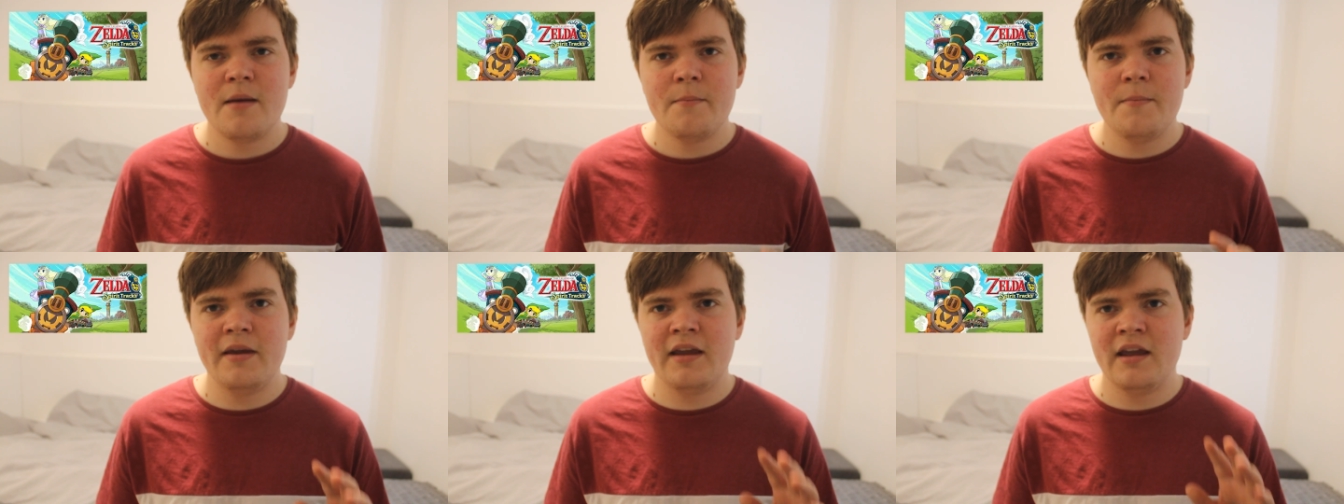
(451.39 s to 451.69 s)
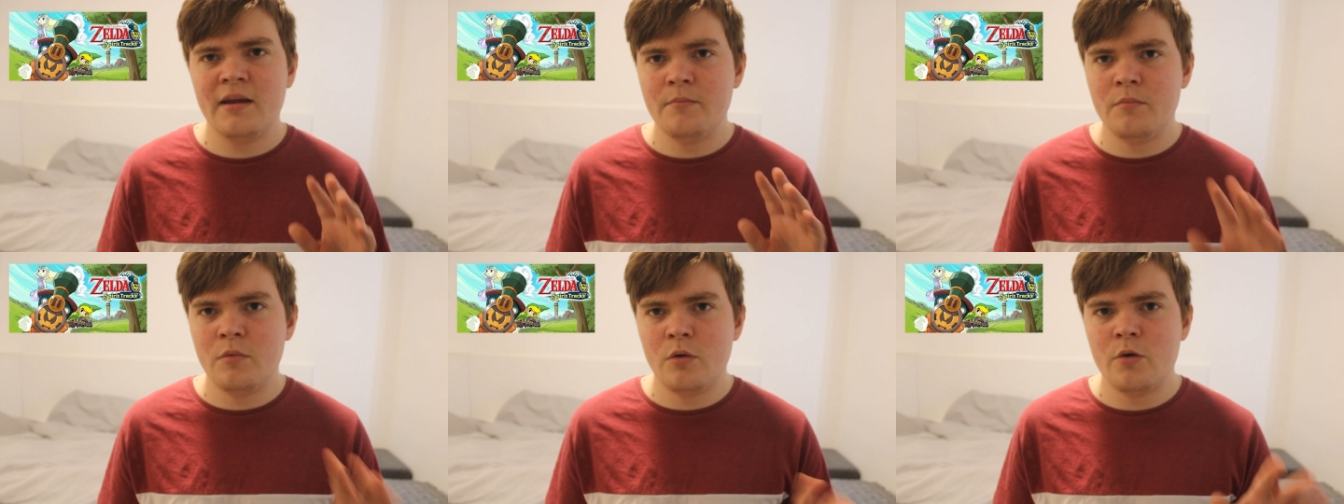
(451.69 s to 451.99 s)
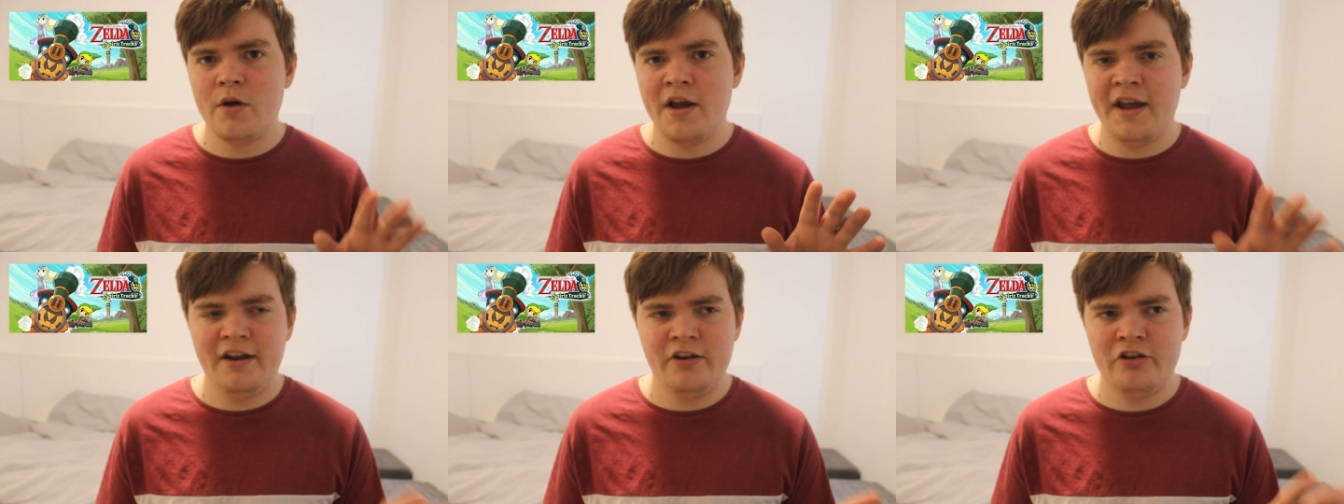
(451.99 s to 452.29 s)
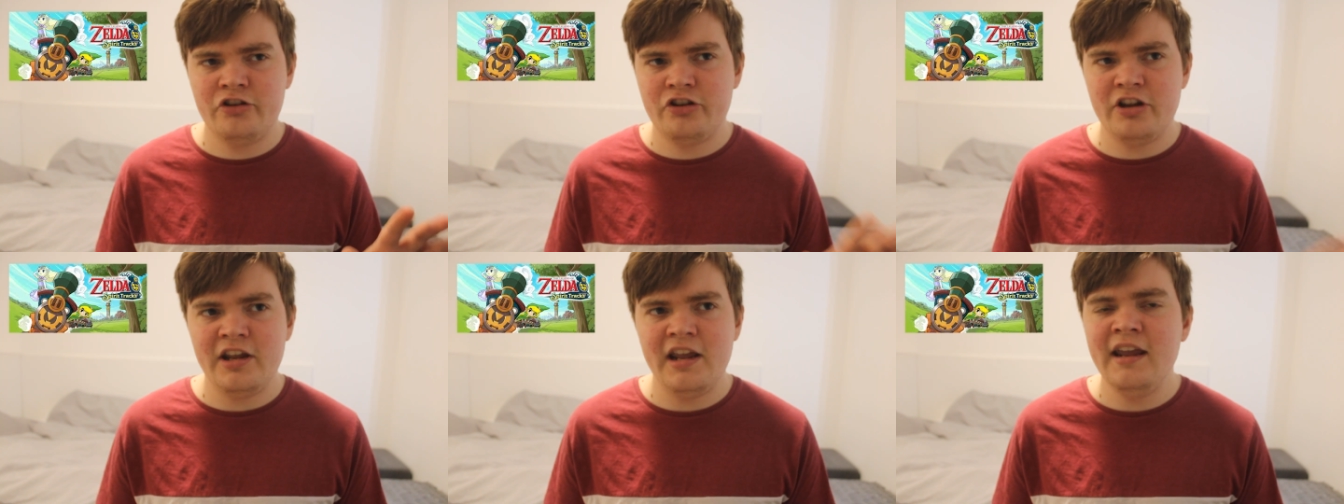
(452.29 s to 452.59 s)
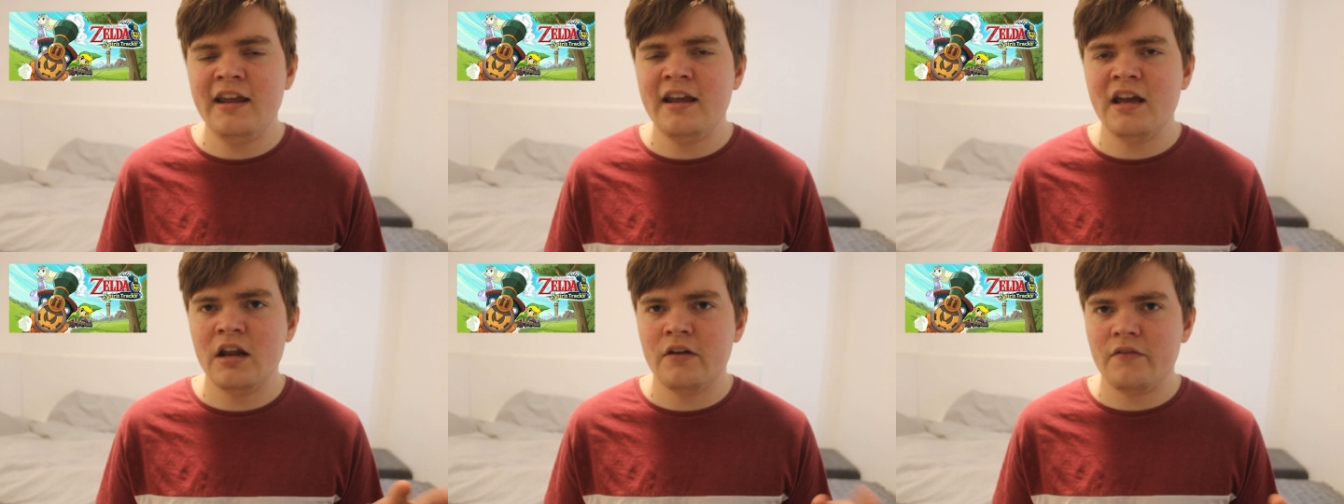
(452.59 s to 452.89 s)
make it more
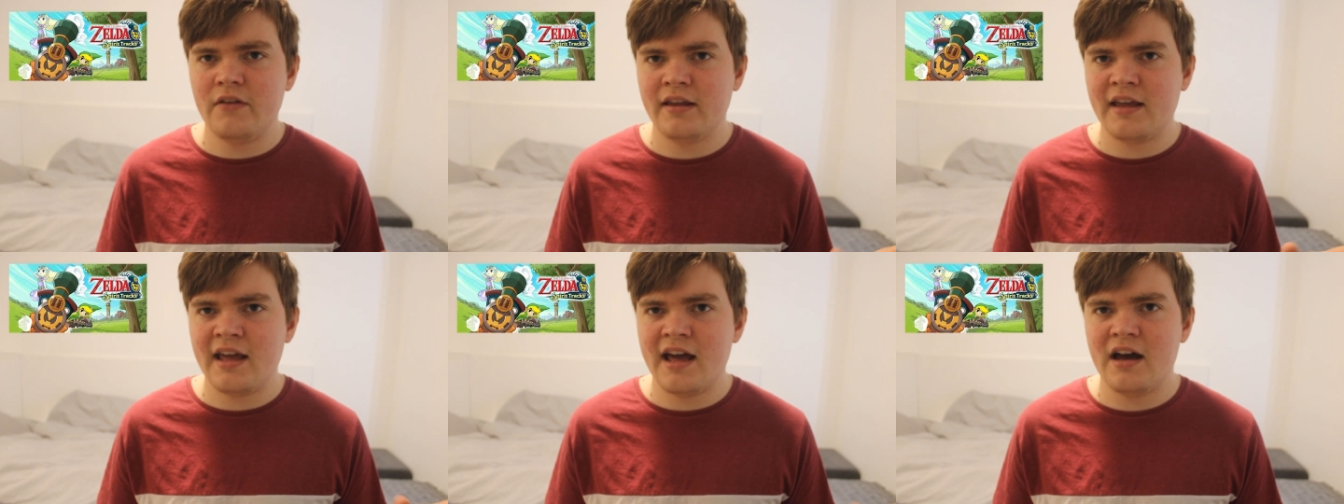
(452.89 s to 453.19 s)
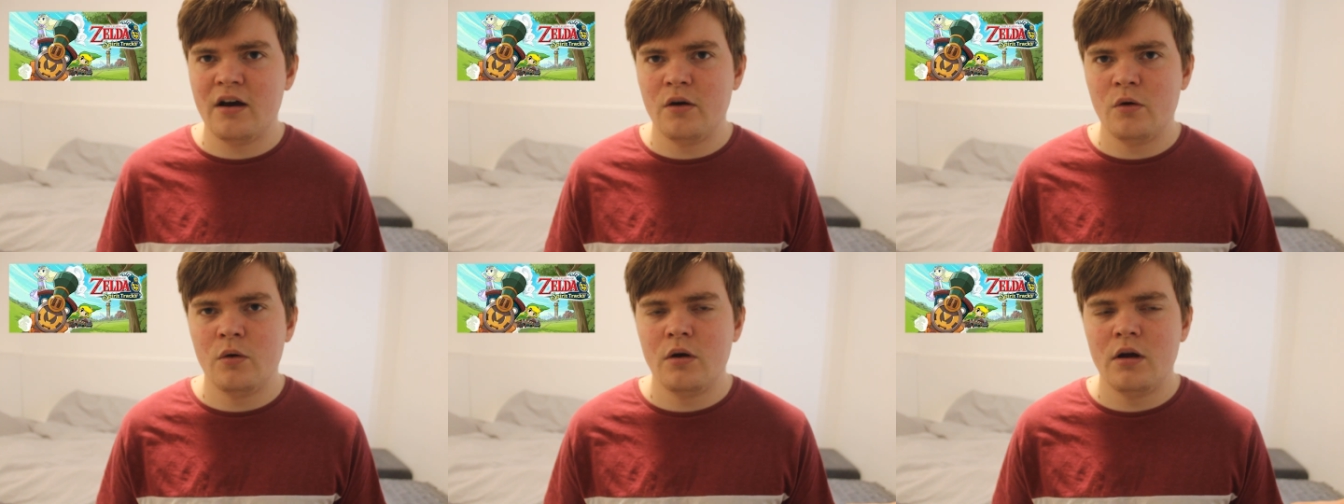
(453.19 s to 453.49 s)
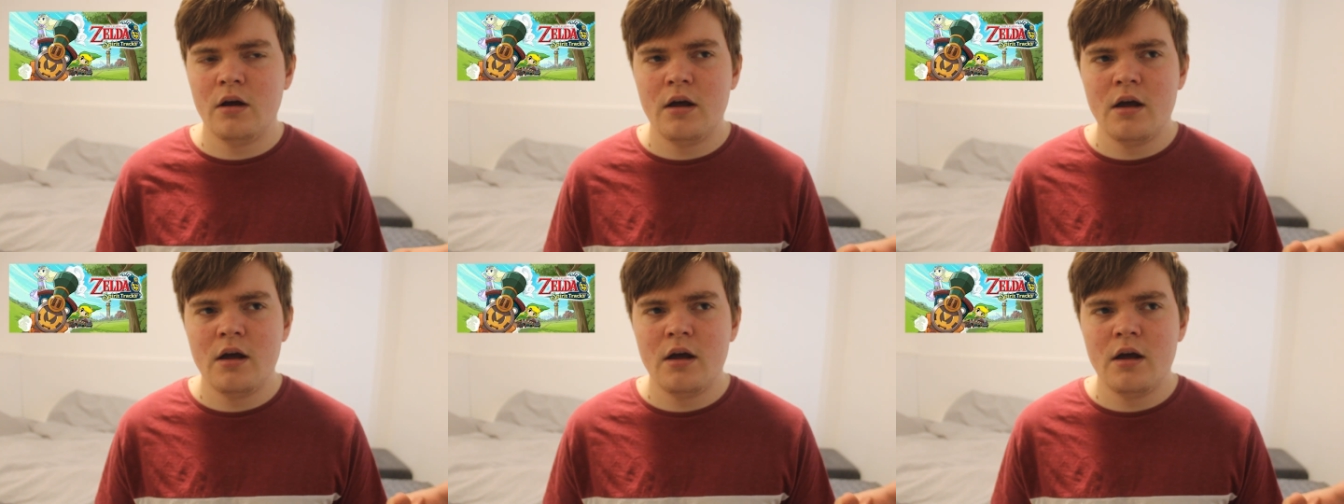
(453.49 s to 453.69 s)
HD, kind of like how